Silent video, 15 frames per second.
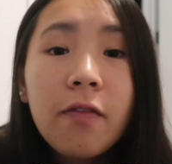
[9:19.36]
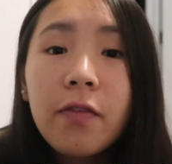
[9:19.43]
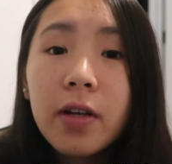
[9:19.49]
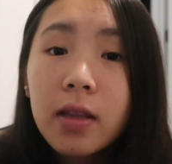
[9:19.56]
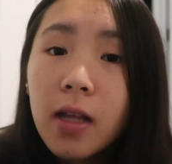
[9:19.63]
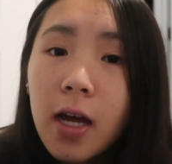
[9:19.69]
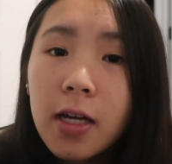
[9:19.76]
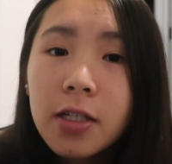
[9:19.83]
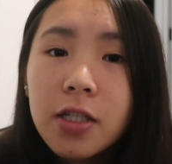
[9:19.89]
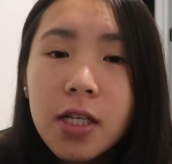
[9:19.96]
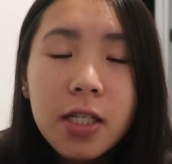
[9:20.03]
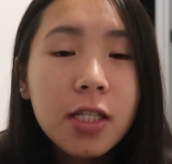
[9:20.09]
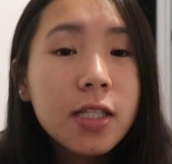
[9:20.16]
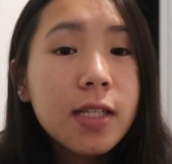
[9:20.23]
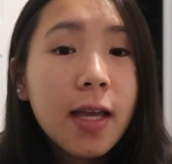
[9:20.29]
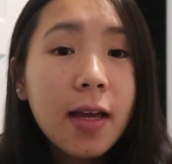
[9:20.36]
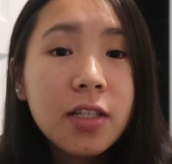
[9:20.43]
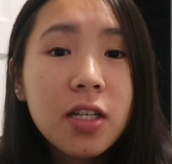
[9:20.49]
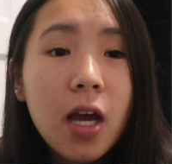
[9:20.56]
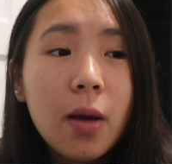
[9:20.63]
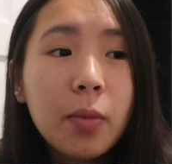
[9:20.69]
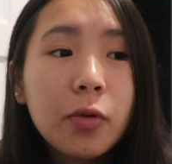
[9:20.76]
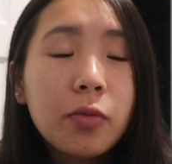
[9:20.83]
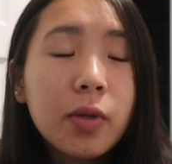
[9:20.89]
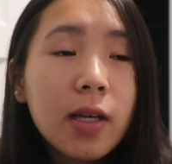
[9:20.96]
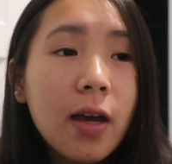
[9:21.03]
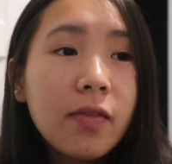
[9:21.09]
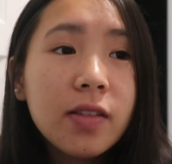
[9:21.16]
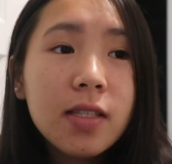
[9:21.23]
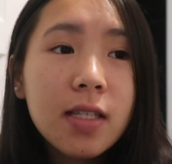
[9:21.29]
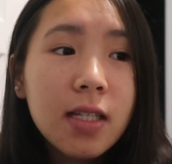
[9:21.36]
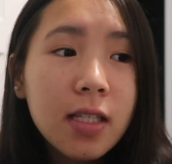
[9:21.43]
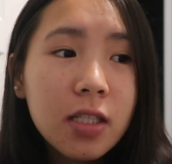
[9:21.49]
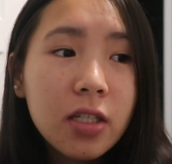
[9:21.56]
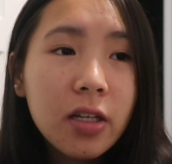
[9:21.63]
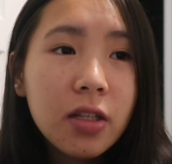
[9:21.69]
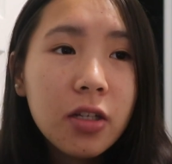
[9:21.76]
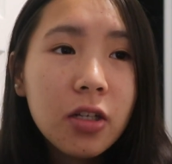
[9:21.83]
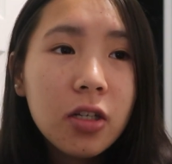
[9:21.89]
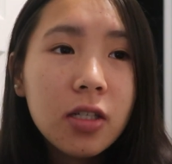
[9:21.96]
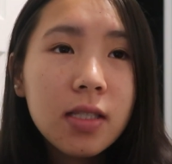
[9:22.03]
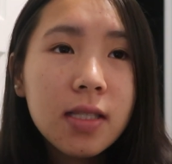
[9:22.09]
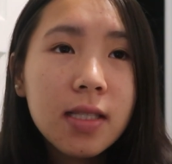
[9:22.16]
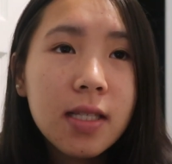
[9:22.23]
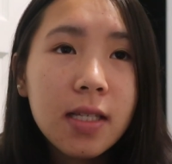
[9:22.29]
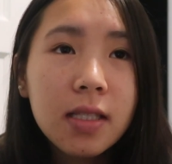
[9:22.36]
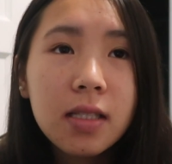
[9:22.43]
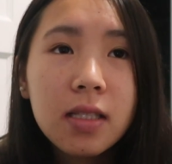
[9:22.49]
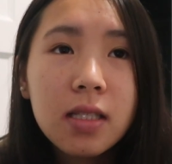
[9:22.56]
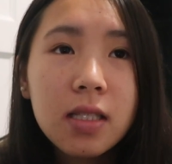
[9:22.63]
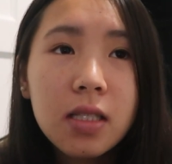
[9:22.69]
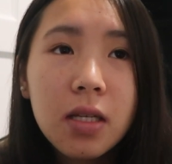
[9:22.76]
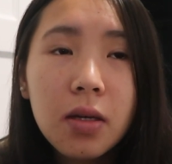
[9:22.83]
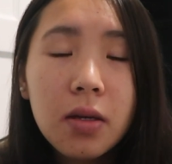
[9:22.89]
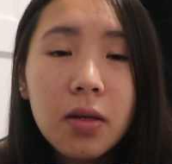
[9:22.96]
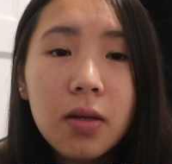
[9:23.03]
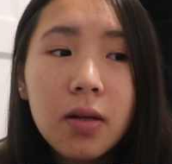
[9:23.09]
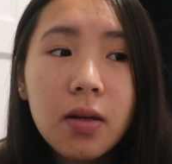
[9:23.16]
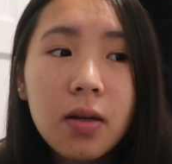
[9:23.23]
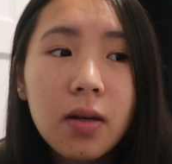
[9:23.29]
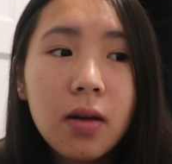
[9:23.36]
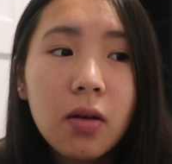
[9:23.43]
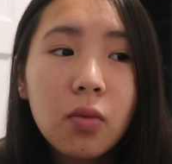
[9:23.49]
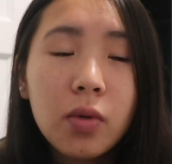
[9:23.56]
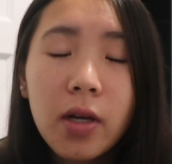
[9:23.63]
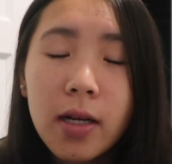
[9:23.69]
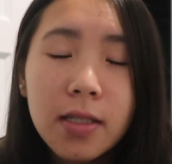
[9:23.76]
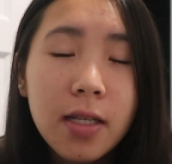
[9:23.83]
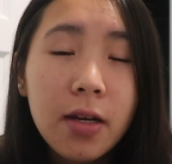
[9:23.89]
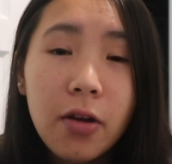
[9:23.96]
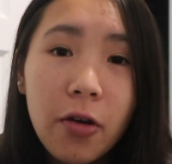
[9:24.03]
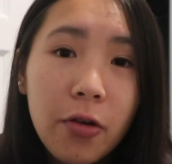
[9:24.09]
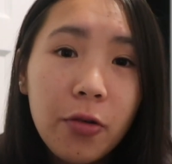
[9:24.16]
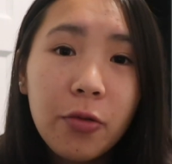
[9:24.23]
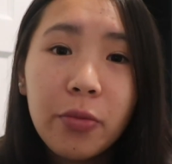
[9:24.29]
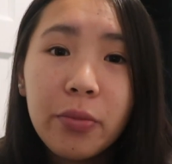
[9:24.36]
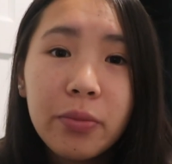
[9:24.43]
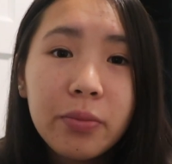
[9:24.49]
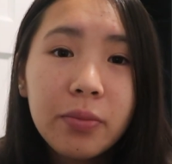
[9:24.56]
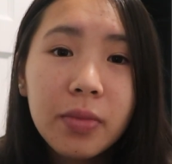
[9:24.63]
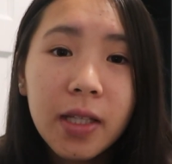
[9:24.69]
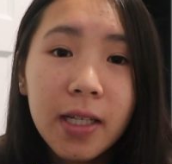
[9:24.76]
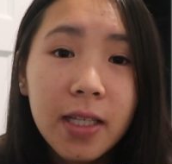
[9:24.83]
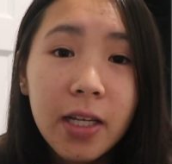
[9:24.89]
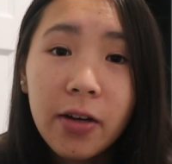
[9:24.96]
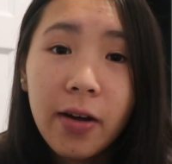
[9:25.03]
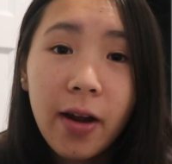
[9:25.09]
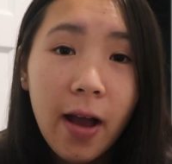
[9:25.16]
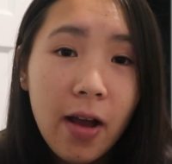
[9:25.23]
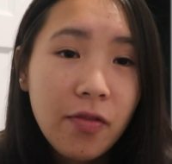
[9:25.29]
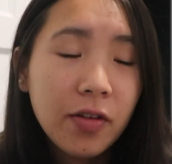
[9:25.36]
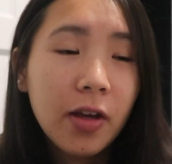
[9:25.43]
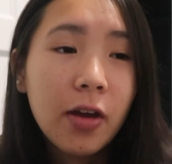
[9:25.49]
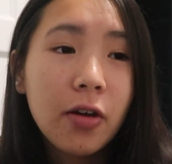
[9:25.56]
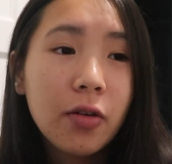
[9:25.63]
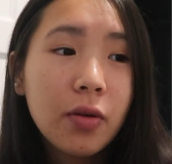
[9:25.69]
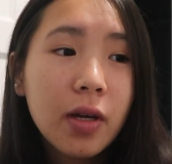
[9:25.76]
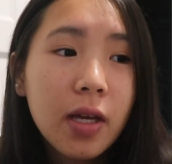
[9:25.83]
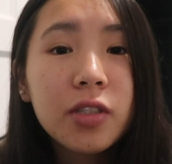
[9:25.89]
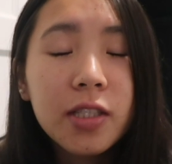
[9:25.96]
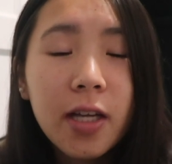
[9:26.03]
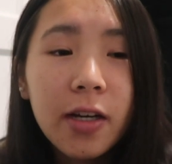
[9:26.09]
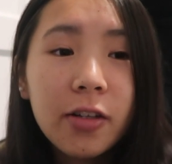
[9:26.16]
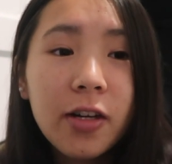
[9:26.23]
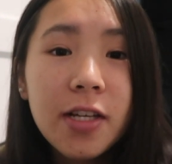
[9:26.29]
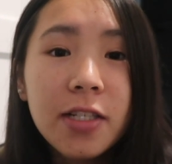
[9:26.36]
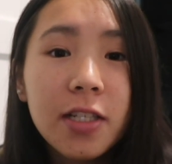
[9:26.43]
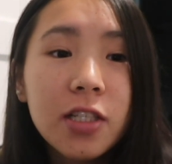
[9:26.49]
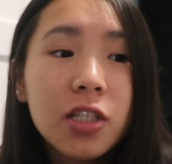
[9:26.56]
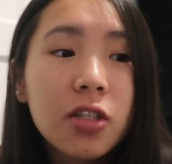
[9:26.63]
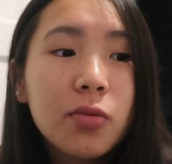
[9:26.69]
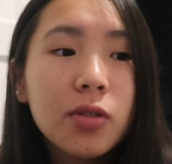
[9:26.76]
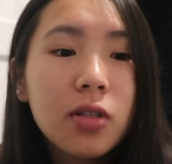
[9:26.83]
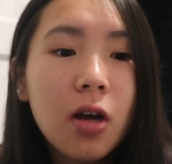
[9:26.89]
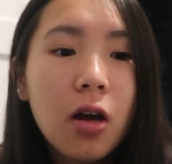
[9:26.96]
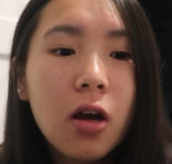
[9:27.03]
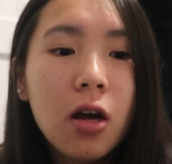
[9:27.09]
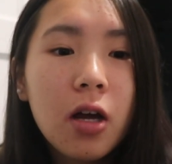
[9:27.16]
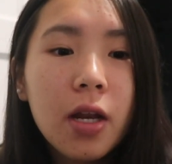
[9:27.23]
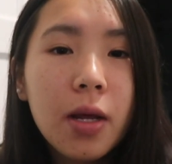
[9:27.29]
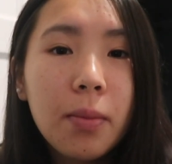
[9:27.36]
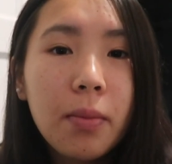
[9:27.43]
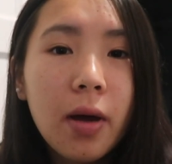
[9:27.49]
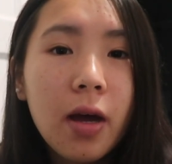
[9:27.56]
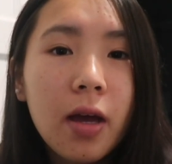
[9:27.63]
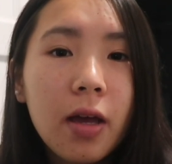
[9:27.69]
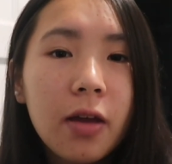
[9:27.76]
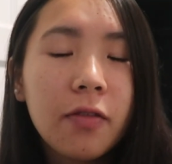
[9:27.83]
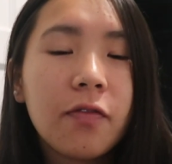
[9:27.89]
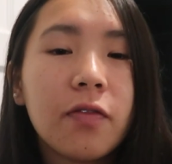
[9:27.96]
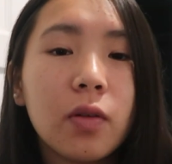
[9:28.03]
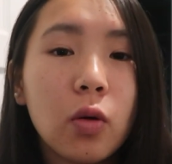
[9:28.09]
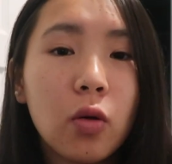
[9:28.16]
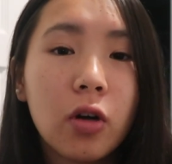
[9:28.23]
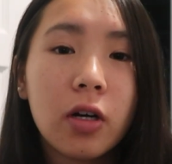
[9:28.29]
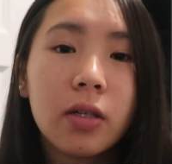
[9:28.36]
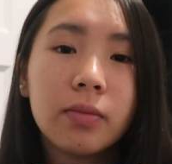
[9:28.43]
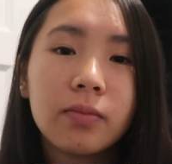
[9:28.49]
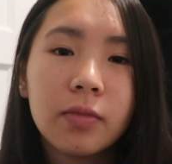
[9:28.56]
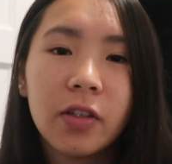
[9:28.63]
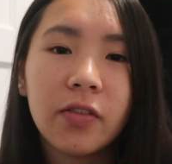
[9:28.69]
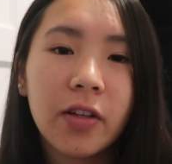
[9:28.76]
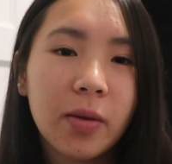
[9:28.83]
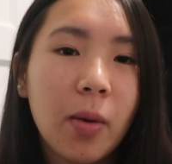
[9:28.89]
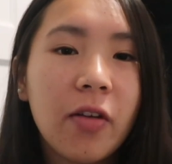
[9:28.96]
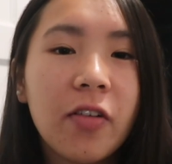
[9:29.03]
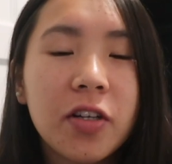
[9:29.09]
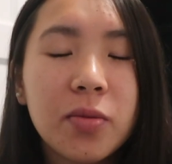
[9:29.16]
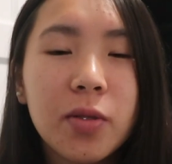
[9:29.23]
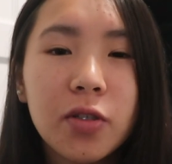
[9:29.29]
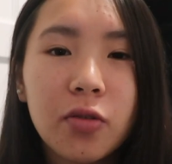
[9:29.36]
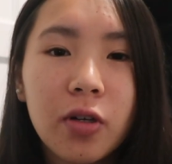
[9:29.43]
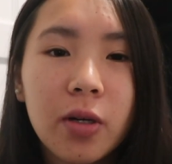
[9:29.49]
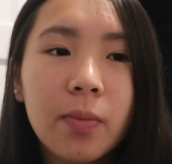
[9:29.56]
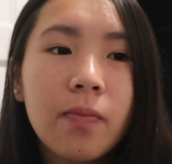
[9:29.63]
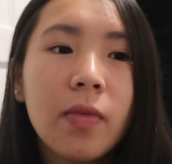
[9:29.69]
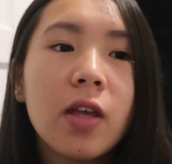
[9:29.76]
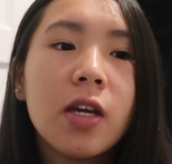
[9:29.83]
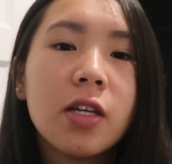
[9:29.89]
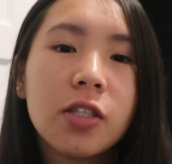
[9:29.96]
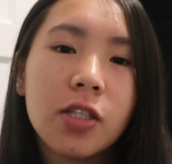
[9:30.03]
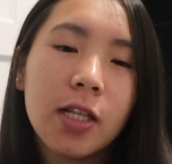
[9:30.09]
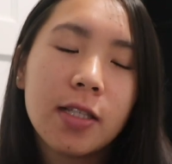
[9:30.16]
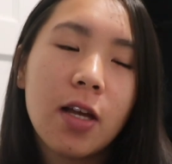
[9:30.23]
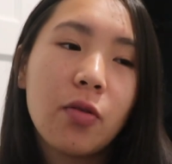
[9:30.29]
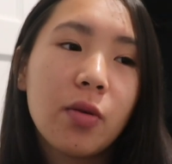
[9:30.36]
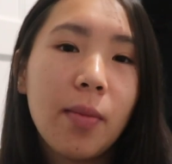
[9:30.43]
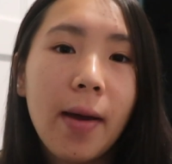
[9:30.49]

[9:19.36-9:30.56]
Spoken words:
for lunch and just to catch up. We haven't seen each other since we got sent home like a year and a half ago, which is kind of crazy. She was on my floor of like my freshman dorm, so that's how we